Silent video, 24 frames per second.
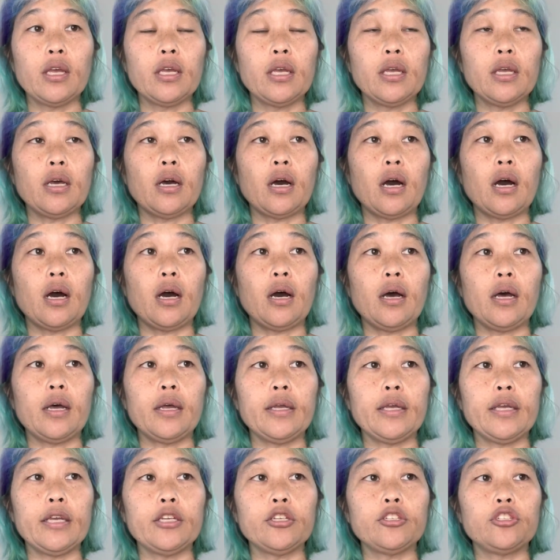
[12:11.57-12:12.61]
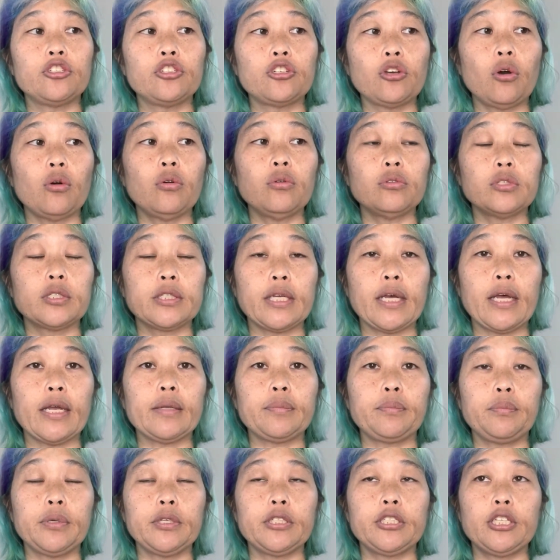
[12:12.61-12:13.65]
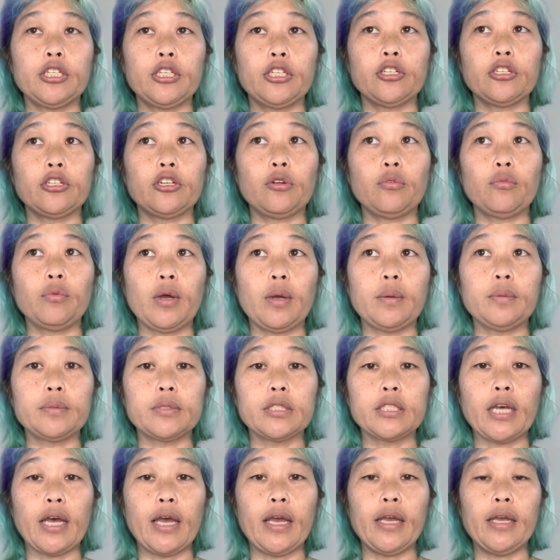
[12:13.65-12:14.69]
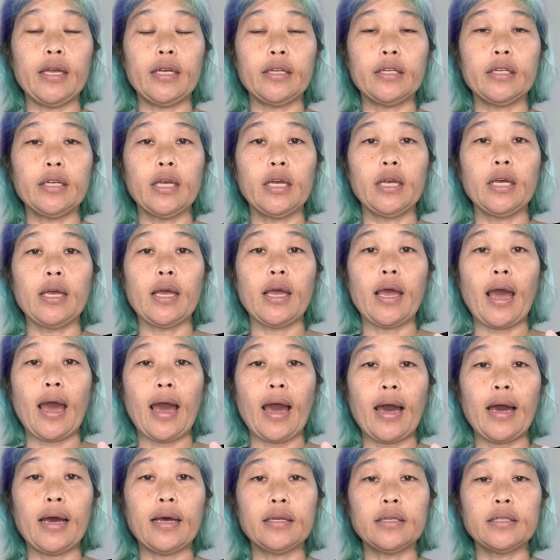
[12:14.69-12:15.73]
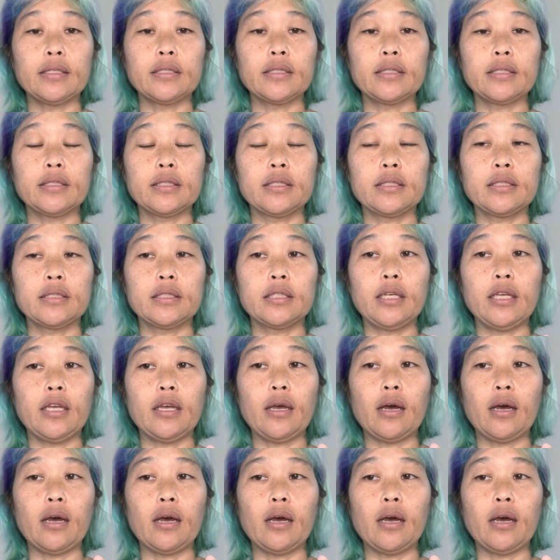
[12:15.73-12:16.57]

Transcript: it shows that particular website has the